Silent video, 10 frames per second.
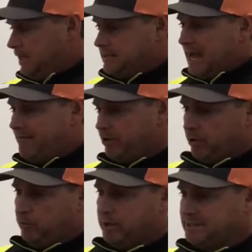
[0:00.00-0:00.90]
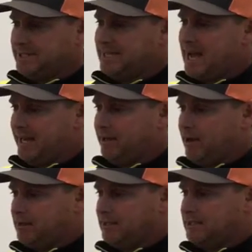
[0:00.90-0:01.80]
after it runs the
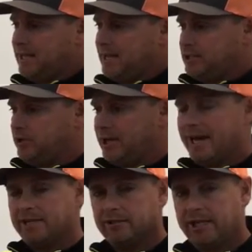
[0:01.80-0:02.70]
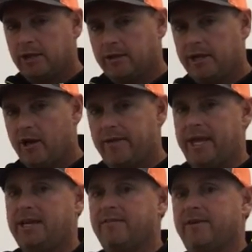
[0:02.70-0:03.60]
diagnostics test, you can actually click on the
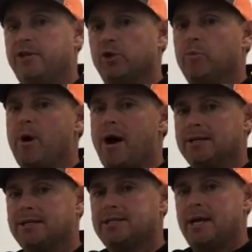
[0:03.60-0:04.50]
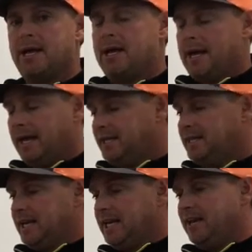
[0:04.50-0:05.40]
individual boxes, and it's
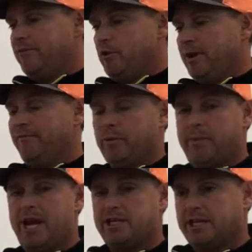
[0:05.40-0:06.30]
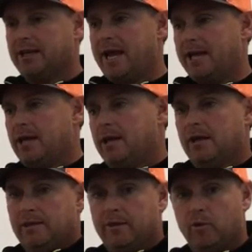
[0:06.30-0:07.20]
going to give you information like
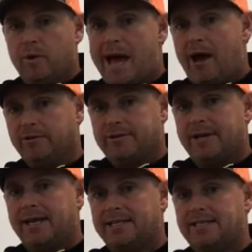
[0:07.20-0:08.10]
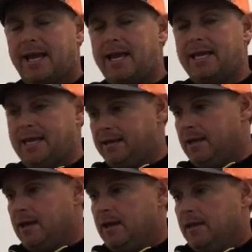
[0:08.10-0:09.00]
the routes that it's taking,
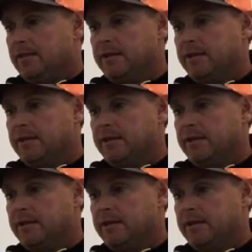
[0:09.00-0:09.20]
the